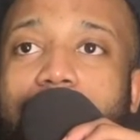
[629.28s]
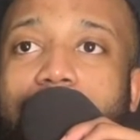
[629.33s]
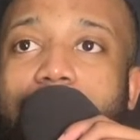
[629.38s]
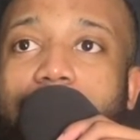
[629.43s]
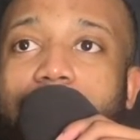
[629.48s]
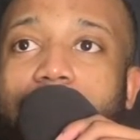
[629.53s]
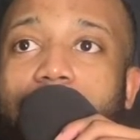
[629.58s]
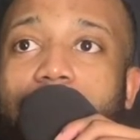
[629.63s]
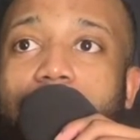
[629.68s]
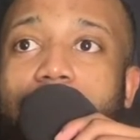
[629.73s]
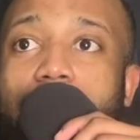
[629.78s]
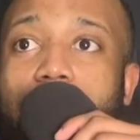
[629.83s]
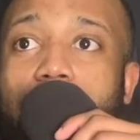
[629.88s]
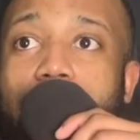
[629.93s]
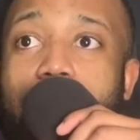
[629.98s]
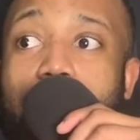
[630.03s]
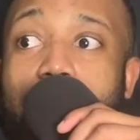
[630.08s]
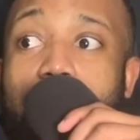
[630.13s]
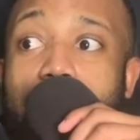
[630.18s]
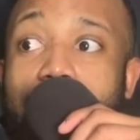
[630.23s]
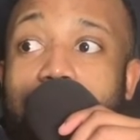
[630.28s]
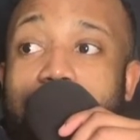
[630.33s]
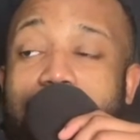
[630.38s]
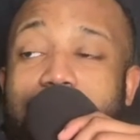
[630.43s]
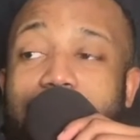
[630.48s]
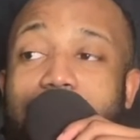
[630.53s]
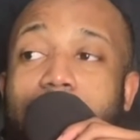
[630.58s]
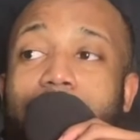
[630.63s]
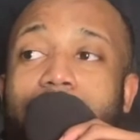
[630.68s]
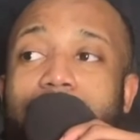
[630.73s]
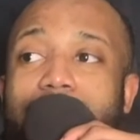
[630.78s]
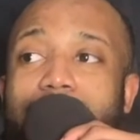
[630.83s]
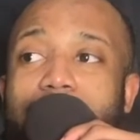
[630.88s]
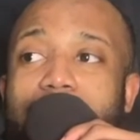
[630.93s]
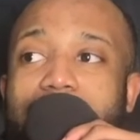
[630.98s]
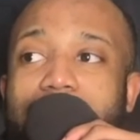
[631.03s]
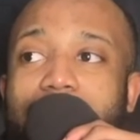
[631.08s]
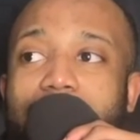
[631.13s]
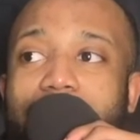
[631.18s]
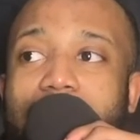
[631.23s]
to discover to
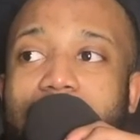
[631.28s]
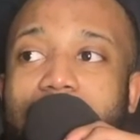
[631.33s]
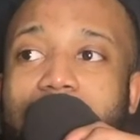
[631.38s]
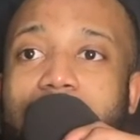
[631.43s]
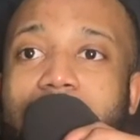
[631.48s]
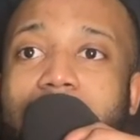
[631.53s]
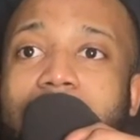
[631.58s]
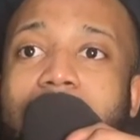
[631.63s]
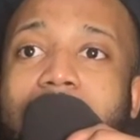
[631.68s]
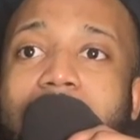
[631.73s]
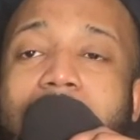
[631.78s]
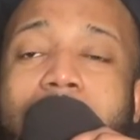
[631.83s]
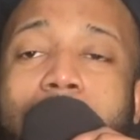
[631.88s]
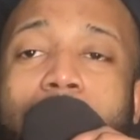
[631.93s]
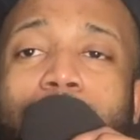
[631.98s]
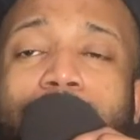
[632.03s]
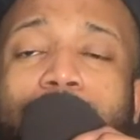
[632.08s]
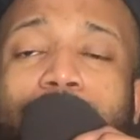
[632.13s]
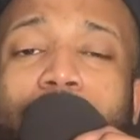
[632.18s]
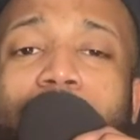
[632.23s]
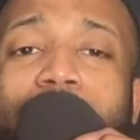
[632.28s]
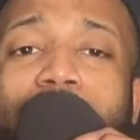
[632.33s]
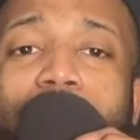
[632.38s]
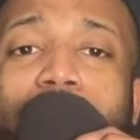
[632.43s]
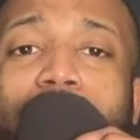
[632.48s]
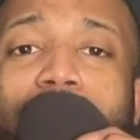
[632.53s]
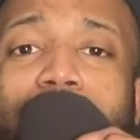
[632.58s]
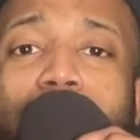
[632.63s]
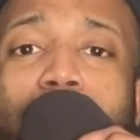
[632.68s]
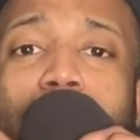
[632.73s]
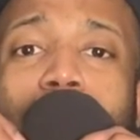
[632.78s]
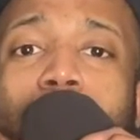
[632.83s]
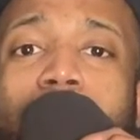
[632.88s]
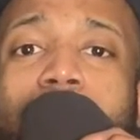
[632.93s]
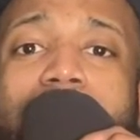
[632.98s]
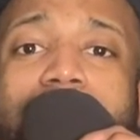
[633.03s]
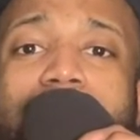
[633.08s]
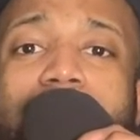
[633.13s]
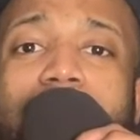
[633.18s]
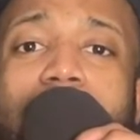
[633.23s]
myself that I was so focused on
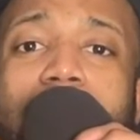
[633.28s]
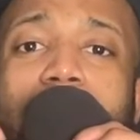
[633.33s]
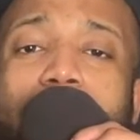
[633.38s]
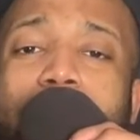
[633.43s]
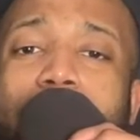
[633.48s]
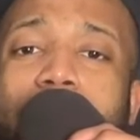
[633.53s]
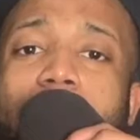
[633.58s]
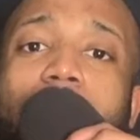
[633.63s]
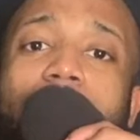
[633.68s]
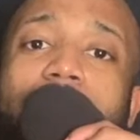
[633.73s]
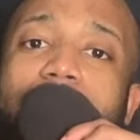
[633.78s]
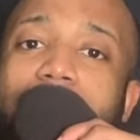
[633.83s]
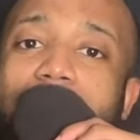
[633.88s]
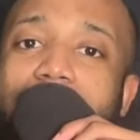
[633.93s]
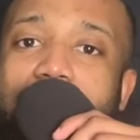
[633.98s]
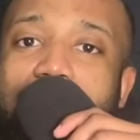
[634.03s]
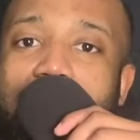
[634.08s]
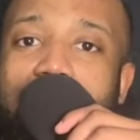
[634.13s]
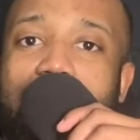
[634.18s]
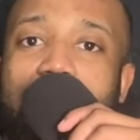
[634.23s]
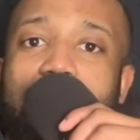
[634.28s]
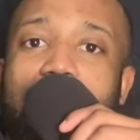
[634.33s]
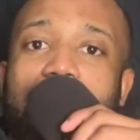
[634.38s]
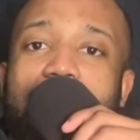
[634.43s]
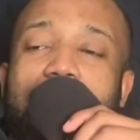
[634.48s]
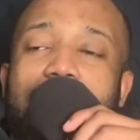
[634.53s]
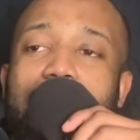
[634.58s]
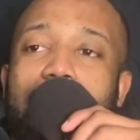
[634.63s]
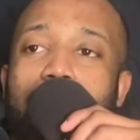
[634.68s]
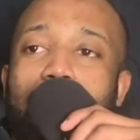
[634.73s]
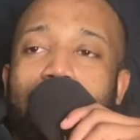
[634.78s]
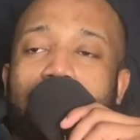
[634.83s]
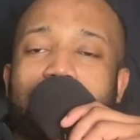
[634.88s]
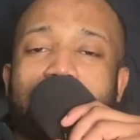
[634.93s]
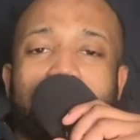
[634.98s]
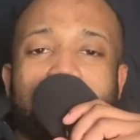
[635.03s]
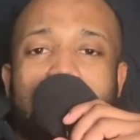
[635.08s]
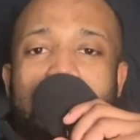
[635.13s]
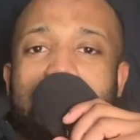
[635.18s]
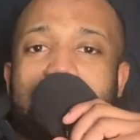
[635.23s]
wanting to help others that I wasn't
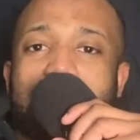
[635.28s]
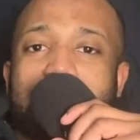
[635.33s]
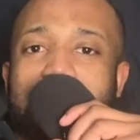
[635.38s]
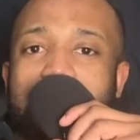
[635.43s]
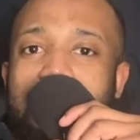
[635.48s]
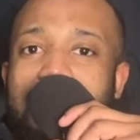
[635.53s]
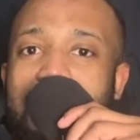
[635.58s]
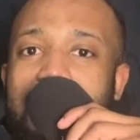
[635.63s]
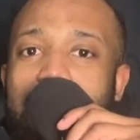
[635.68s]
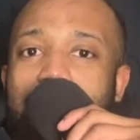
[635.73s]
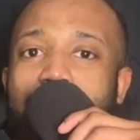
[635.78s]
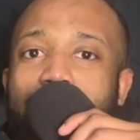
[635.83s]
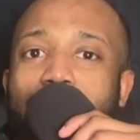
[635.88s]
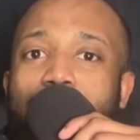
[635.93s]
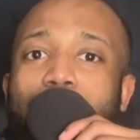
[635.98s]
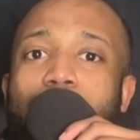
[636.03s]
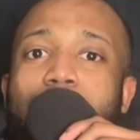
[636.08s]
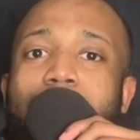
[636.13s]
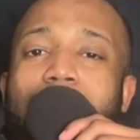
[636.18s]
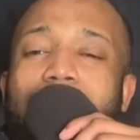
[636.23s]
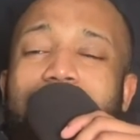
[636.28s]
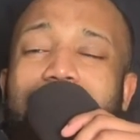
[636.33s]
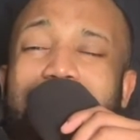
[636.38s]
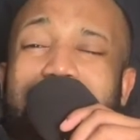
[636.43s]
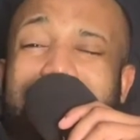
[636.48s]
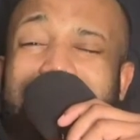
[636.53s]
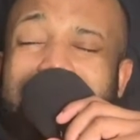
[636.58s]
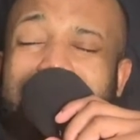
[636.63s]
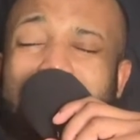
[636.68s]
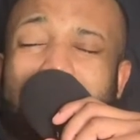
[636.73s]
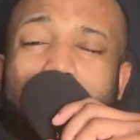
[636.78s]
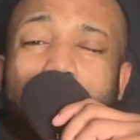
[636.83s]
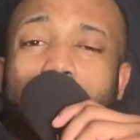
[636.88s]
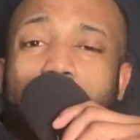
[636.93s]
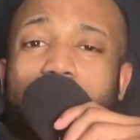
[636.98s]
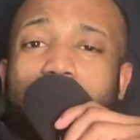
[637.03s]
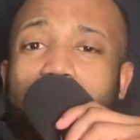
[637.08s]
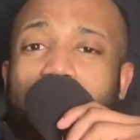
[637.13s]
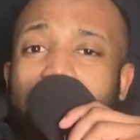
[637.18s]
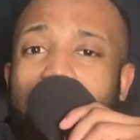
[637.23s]
taking time to deal
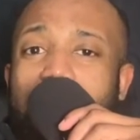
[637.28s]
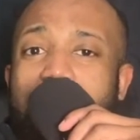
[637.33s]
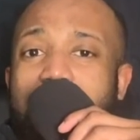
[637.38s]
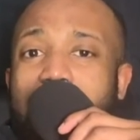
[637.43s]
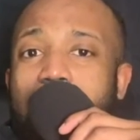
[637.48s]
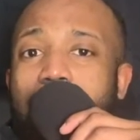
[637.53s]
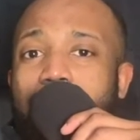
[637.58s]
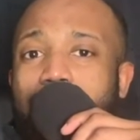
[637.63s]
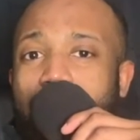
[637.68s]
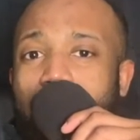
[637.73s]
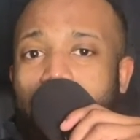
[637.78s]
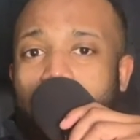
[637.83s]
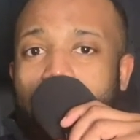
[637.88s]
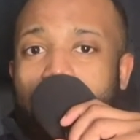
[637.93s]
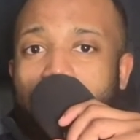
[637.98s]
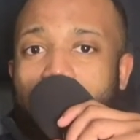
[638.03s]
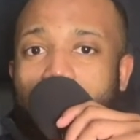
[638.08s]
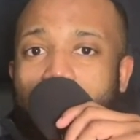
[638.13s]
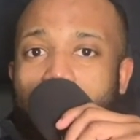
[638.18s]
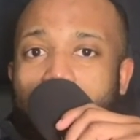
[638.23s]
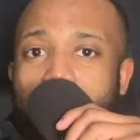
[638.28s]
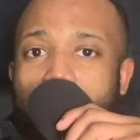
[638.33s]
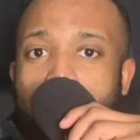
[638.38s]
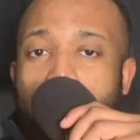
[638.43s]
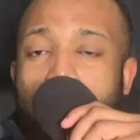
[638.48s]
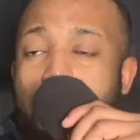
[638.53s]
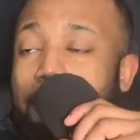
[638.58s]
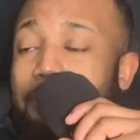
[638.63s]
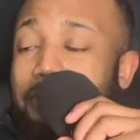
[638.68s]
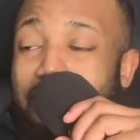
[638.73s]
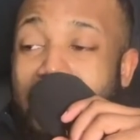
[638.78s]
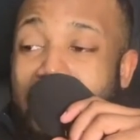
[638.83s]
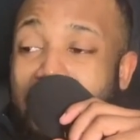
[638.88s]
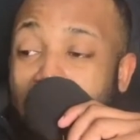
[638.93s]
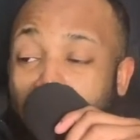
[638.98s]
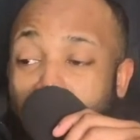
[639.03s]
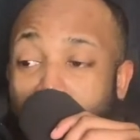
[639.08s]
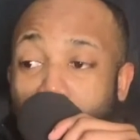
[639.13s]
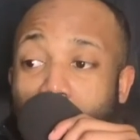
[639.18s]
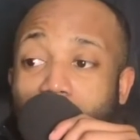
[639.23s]
with the things I was going through. But I
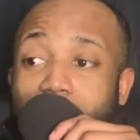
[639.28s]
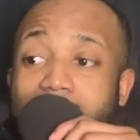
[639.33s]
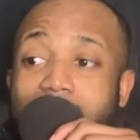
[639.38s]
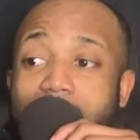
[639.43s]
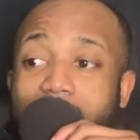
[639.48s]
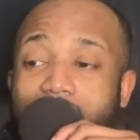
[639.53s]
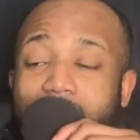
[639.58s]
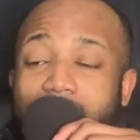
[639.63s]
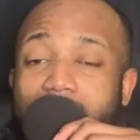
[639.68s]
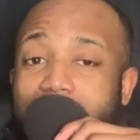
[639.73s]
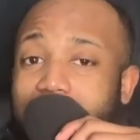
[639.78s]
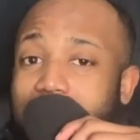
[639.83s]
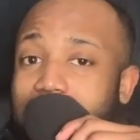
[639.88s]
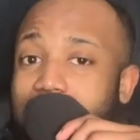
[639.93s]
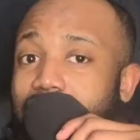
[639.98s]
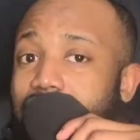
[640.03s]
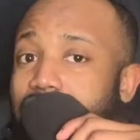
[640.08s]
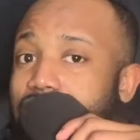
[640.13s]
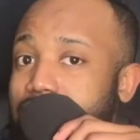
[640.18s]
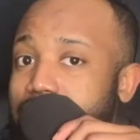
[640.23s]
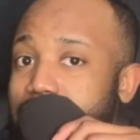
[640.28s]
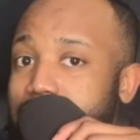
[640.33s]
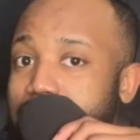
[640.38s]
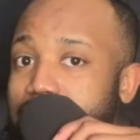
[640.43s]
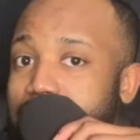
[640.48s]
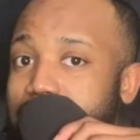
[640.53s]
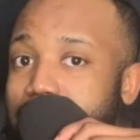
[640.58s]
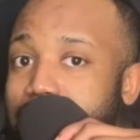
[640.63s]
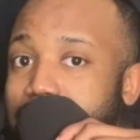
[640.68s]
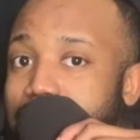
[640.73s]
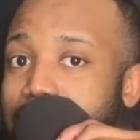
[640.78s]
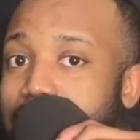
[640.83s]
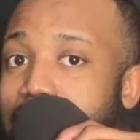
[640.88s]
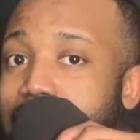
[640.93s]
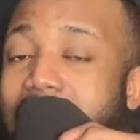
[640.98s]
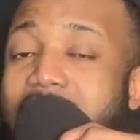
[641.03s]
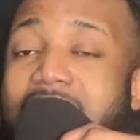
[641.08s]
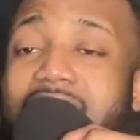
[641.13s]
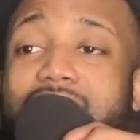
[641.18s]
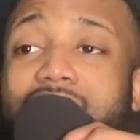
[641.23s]
craved the attention.
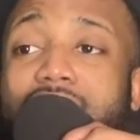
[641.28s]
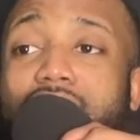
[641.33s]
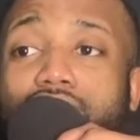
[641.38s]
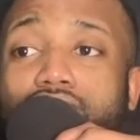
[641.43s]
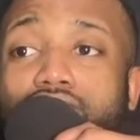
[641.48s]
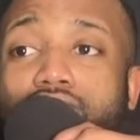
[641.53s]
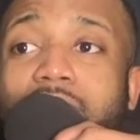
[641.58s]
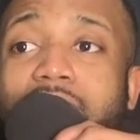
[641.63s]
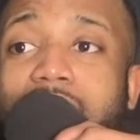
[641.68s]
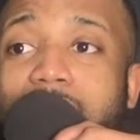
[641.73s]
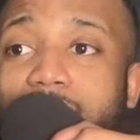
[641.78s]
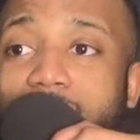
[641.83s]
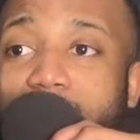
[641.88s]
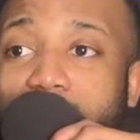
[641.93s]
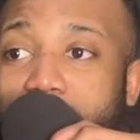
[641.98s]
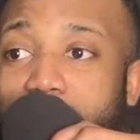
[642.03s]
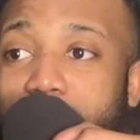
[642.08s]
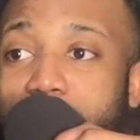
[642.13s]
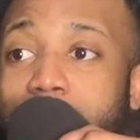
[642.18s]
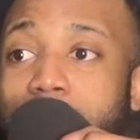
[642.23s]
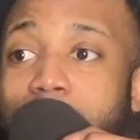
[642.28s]
I craved the